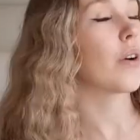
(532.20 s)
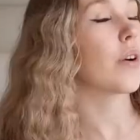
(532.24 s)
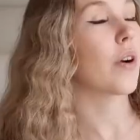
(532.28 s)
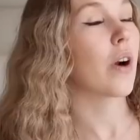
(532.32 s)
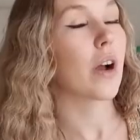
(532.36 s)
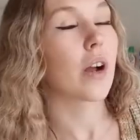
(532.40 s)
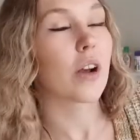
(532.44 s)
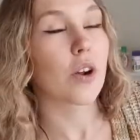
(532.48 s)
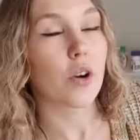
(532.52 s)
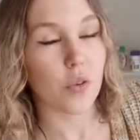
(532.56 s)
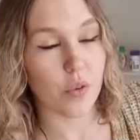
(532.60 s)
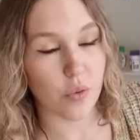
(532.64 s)
there
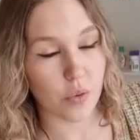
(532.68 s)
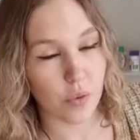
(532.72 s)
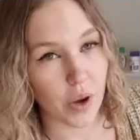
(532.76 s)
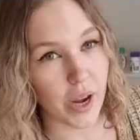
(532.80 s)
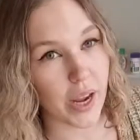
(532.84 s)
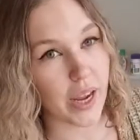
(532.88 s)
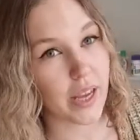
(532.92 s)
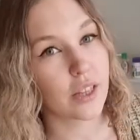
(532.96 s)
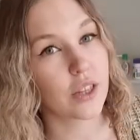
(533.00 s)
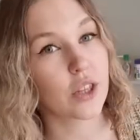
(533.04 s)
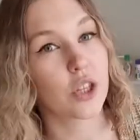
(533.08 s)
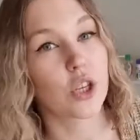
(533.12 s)
are
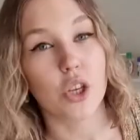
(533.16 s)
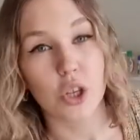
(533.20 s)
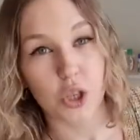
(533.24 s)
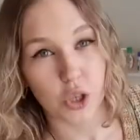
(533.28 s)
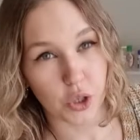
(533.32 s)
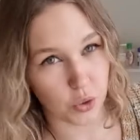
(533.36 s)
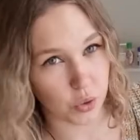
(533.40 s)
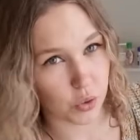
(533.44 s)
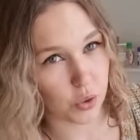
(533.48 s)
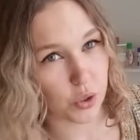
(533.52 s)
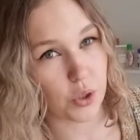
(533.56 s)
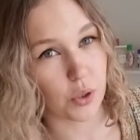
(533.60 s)
great
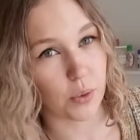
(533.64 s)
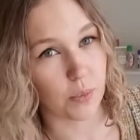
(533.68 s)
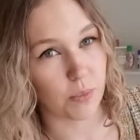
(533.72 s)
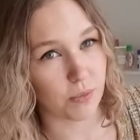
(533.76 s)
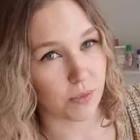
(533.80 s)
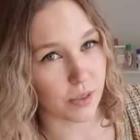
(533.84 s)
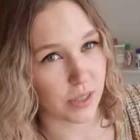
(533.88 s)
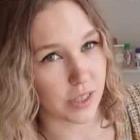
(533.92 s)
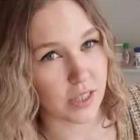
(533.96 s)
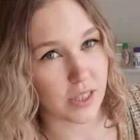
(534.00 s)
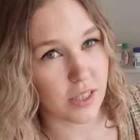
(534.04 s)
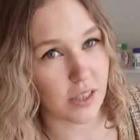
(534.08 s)
YouTube
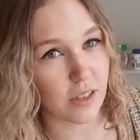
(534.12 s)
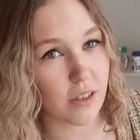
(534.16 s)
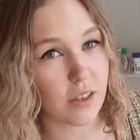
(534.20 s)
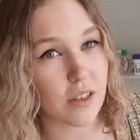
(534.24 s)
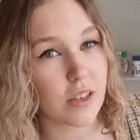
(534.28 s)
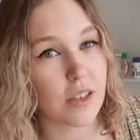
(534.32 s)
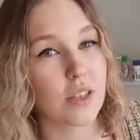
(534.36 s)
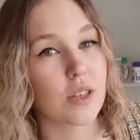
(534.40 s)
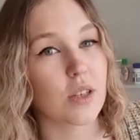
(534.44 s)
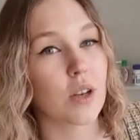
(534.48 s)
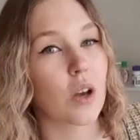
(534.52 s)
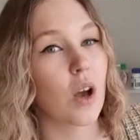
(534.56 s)

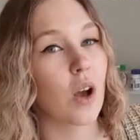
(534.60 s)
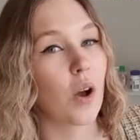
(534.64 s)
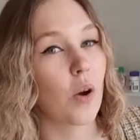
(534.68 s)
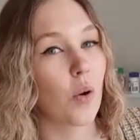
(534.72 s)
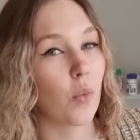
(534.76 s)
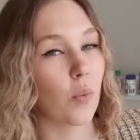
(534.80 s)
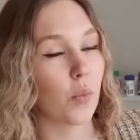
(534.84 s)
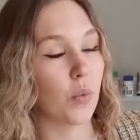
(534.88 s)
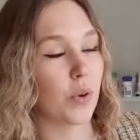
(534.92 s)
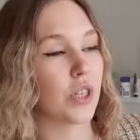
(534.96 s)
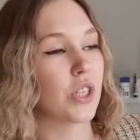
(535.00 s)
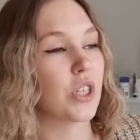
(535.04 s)
videos
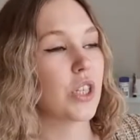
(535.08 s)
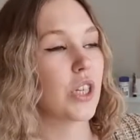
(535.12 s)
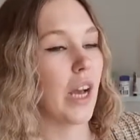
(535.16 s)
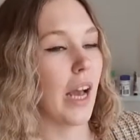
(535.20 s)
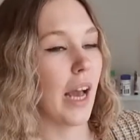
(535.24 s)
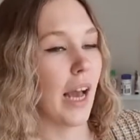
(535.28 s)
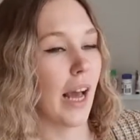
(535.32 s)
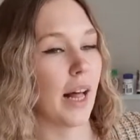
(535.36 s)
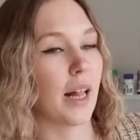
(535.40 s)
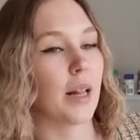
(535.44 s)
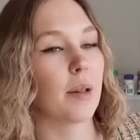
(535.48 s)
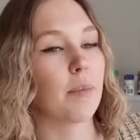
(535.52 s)
which
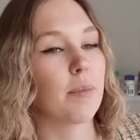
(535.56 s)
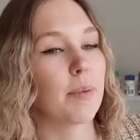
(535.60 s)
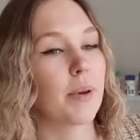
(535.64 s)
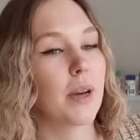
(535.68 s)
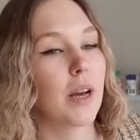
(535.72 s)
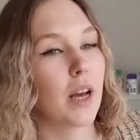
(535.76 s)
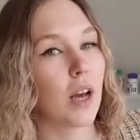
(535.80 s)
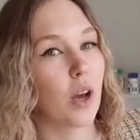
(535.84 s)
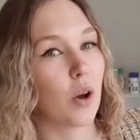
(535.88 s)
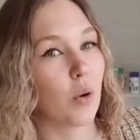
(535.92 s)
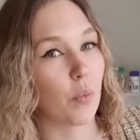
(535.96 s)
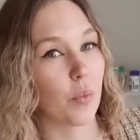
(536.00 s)
help
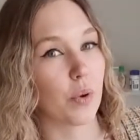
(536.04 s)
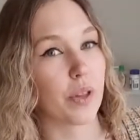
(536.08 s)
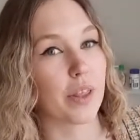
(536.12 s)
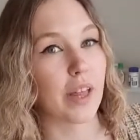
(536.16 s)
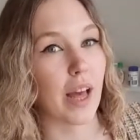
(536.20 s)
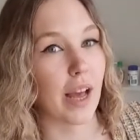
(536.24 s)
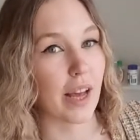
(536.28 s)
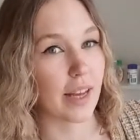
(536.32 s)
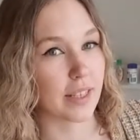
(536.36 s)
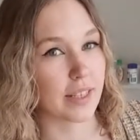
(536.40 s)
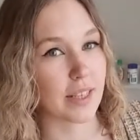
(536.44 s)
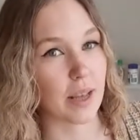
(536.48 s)
with
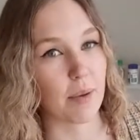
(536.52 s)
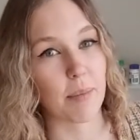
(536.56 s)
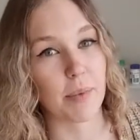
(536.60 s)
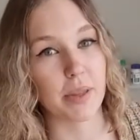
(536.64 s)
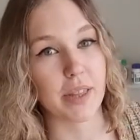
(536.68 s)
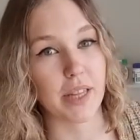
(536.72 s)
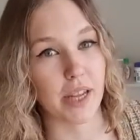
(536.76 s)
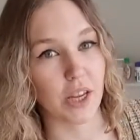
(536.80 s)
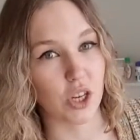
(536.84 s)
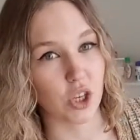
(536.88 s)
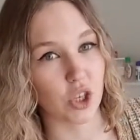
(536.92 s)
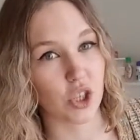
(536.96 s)

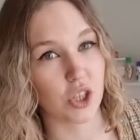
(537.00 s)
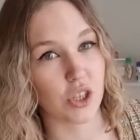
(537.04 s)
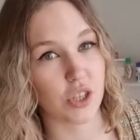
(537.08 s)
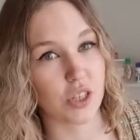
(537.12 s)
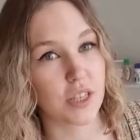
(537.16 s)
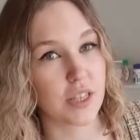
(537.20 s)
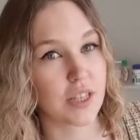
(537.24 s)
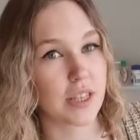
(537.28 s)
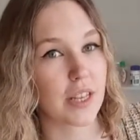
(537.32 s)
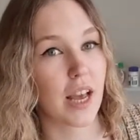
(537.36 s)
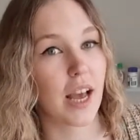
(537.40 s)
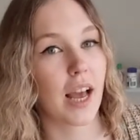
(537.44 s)

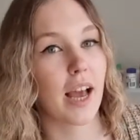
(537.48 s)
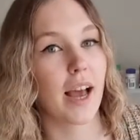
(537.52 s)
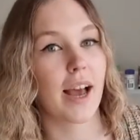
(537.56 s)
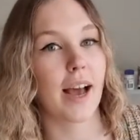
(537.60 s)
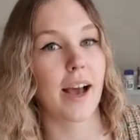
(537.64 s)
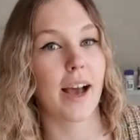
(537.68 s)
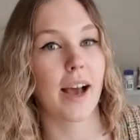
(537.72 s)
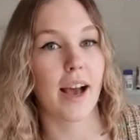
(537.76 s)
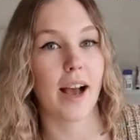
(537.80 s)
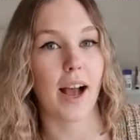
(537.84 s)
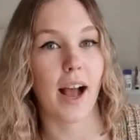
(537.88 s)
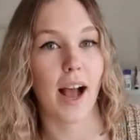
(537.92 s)
examinations.
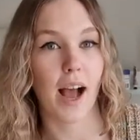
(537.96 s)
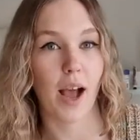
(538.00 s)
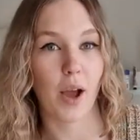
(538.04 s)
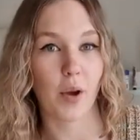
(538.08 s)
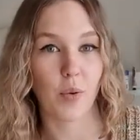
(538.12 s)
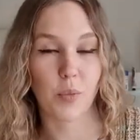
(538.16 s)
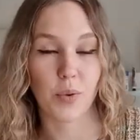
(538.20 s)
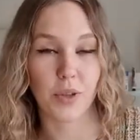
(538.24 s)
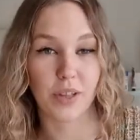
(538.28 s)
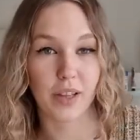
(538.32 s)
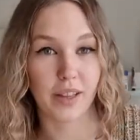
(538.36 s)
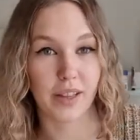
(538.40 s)
I
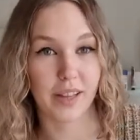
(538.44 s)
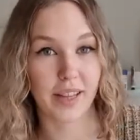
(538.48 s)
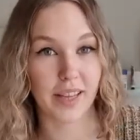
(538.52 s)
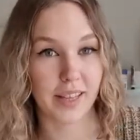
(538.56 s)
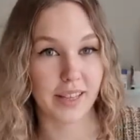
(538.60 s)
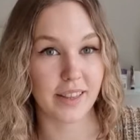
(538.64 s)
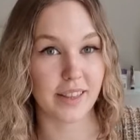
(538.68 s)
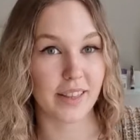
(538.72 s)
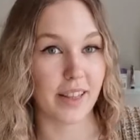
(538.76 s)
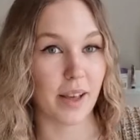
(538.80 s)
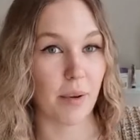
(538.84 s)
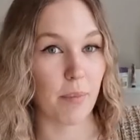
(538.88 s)
will
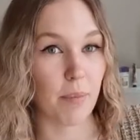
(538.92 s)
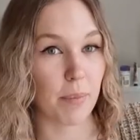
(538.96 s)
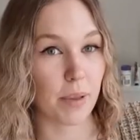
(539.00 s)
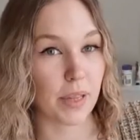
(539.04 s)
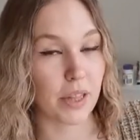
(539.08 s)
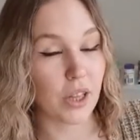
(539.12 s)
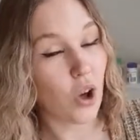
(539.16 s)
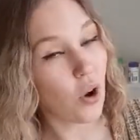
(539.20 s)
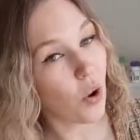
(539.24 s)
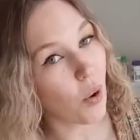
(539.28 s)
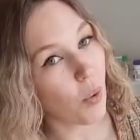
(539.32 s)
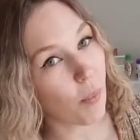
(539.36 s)
link them
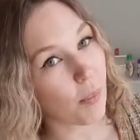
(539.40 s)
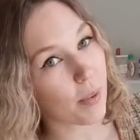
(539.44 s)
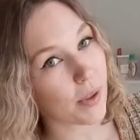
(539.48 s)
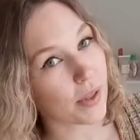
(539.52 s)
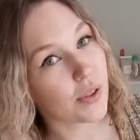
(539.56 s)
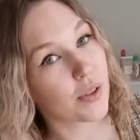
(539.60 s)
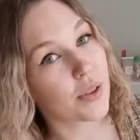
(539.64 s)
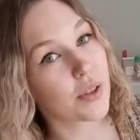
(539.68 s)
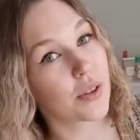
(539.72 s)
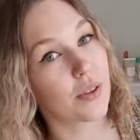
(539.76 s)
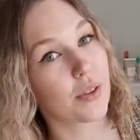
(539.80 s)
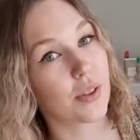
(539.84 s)
below,
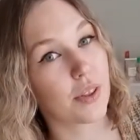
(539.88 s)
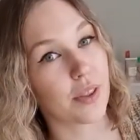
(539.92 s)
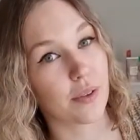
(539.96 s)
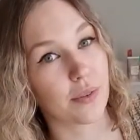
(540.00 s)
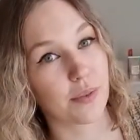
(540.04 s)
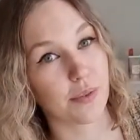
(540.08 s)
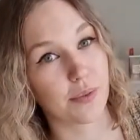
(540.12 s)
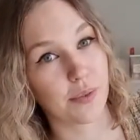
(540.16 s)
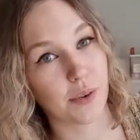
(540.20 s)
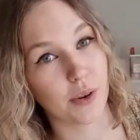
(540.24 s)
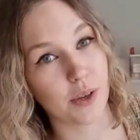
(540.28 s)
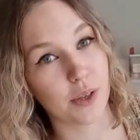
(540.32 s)
but the
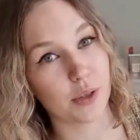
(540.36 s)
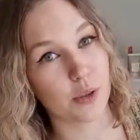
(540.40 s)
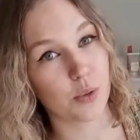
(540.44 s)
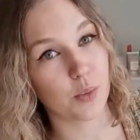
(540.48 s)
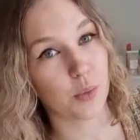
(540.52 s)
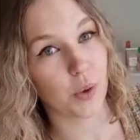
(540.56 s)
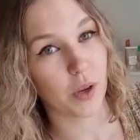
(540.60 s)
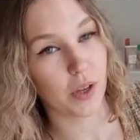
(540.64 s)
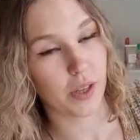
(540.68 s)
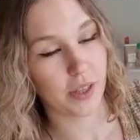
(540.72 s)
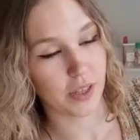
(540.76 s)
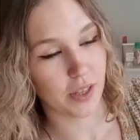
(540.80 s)
first
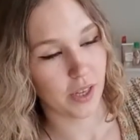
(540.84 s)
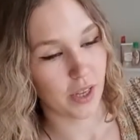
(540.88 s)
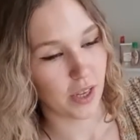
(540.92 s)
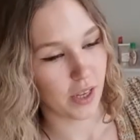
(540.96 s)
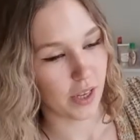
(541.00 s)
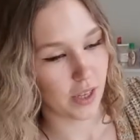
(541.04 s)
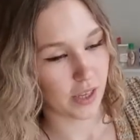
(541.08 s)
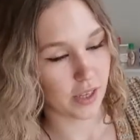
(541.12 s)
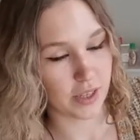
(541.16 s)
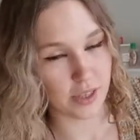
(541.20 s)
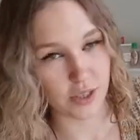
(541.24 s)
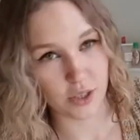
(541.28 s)
one
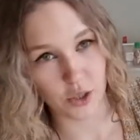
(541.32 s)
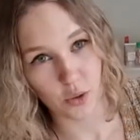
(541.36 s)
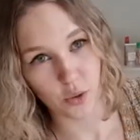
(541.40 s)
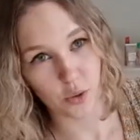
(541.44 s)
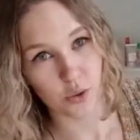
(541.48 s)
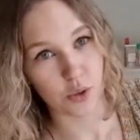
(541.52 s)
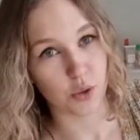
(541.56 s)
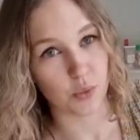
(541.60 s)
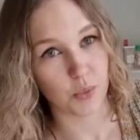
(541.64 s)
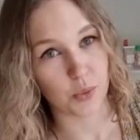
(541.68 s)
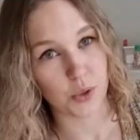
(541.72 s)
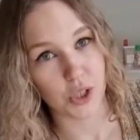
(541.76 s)
is a
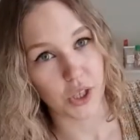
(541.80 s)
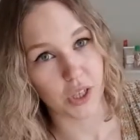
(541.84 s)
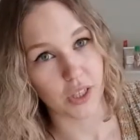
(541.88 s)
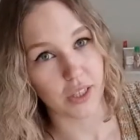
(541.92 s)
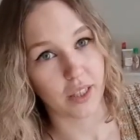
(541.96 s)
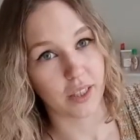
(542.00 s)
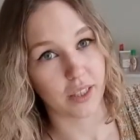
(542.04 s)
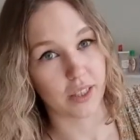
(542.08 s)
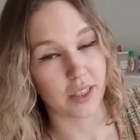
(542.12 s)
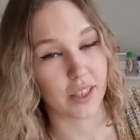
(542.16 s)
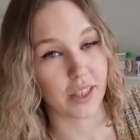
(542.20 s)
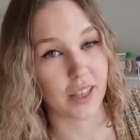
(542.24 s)
YouTube
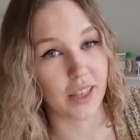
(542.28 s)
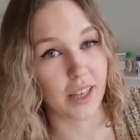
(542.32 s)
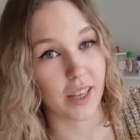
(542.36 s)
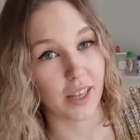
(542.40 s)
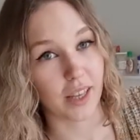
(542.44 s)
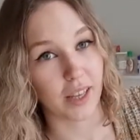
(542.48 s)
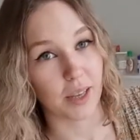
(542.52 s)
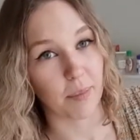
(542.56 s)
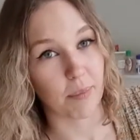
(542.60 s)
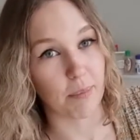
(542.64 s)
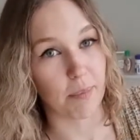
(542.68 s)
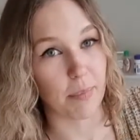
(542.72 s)
channel,
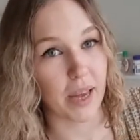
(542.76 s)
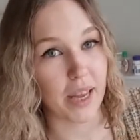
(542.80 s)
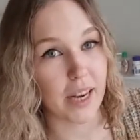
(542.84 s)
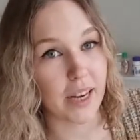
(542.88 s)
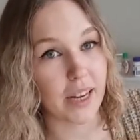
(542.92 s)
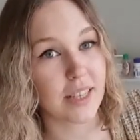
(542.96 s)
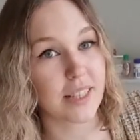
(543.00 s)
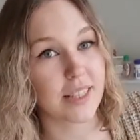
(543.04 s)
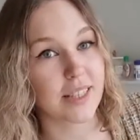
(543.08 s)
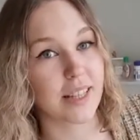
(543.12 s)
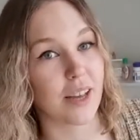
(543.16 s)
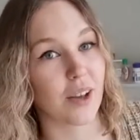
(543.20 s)
Geeky
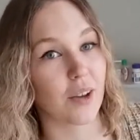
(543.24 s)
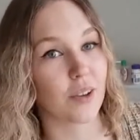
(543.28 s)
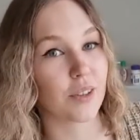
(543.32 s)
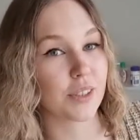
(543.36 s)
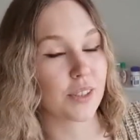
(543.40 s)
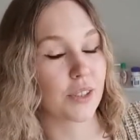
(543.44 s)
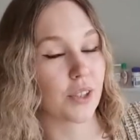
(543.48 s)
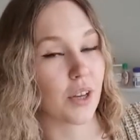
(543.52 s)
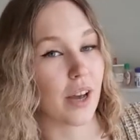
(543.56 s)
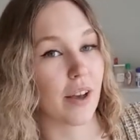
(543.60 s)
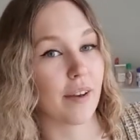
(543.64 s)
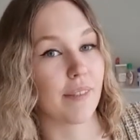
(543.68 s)
Medics. They
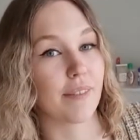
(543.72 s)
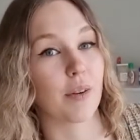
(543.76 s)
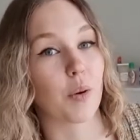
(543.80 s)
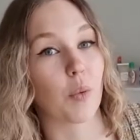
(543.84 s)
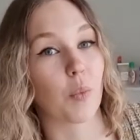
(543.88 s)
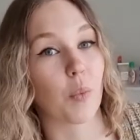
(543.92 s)
also have a